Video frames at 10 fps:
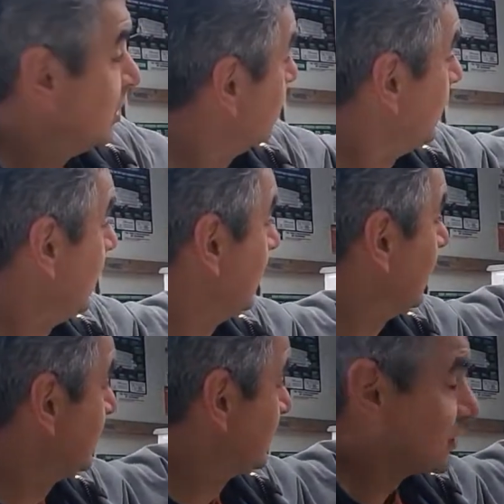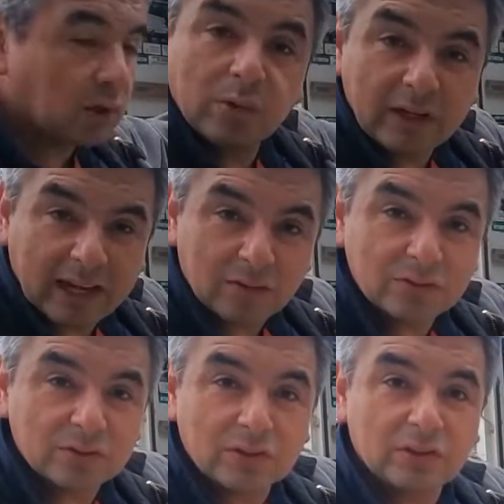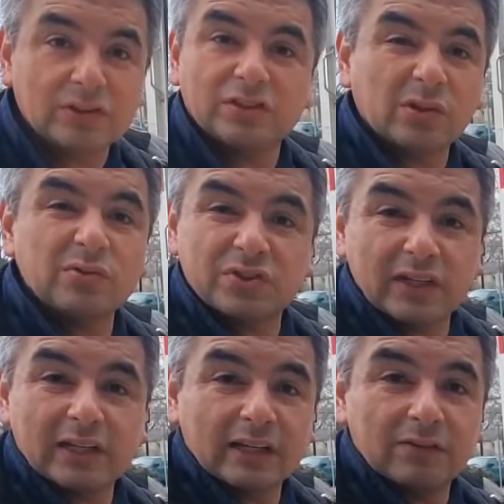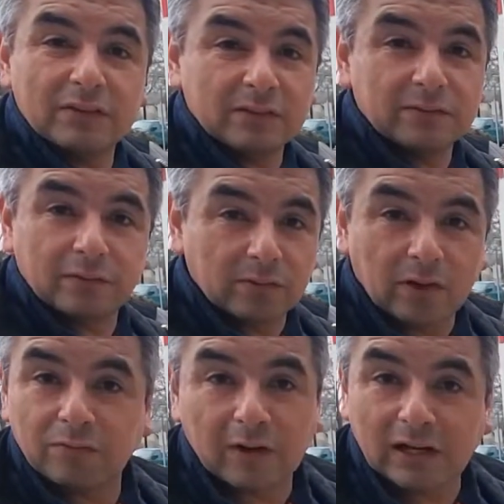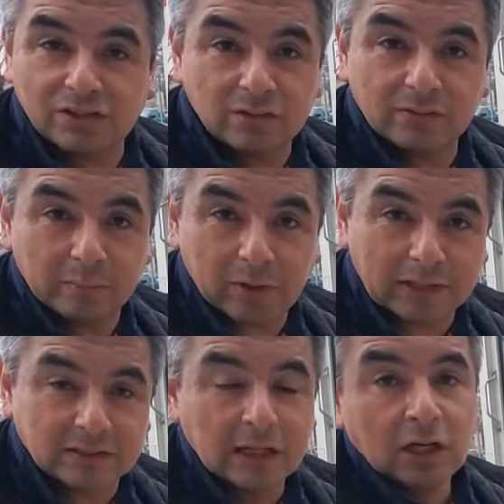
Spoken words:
with a stone counter, his own sink and everything for a fraction of the price.